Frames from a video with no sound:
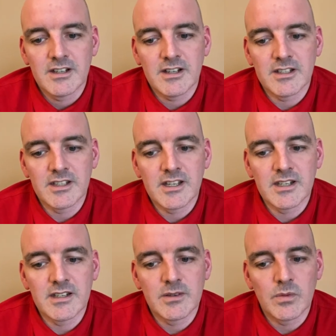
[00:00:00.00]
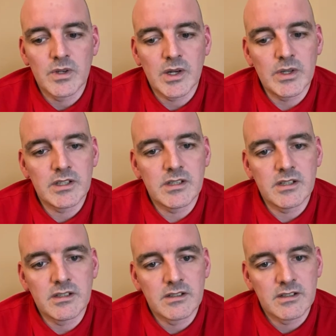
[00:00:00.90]
And then when I went
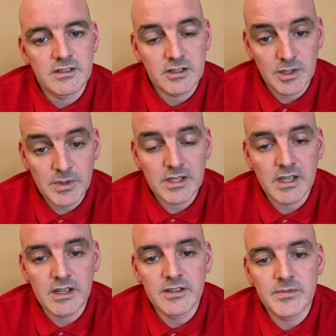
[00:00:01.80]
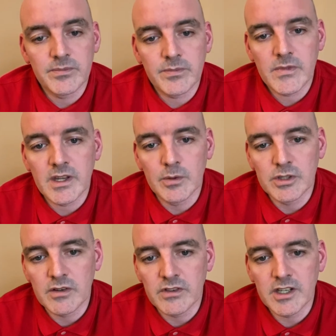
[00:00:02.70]
to sleep at night, I would
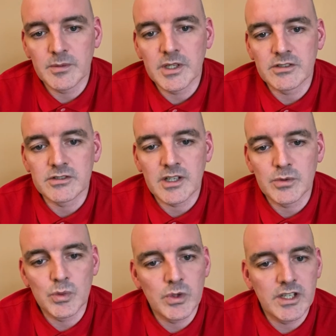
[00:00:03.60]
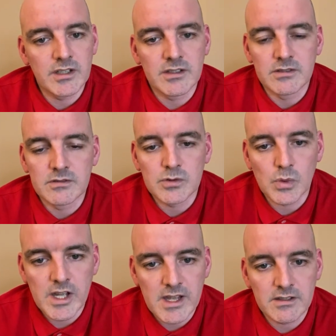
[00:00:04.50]
have nightmares. I would wake in
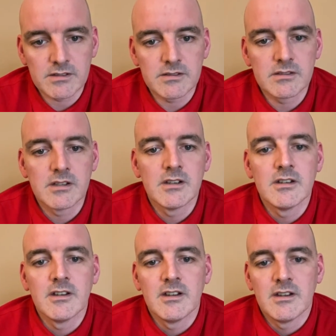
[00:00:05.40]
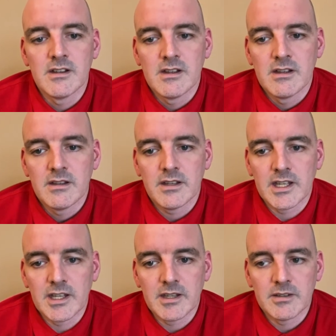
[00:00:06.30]
sweats,
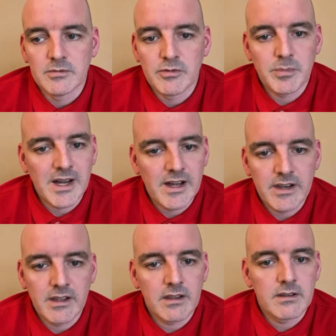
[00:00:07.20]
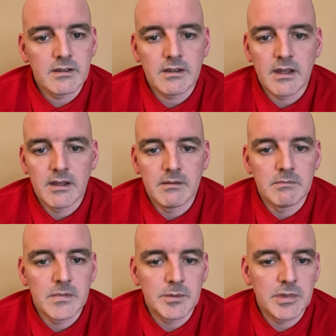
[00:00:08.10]
with panic.
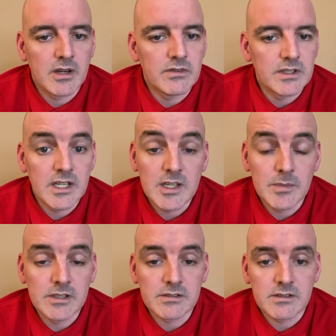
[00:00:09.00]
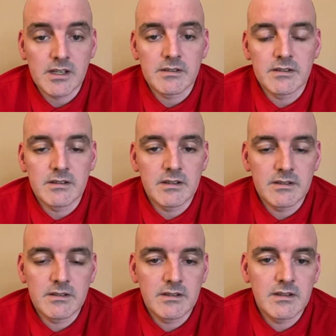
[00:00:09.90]
I'd be having nightmares that
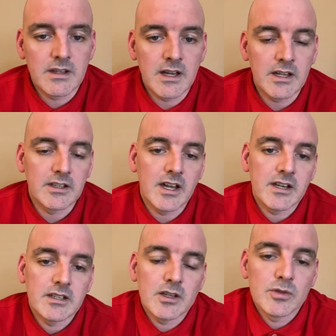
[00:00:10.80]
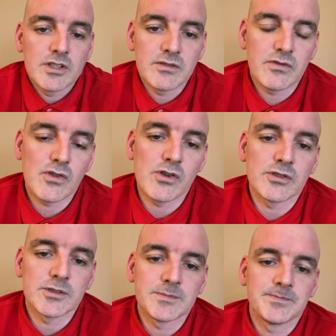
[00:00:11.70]
I had carried out these thoughts.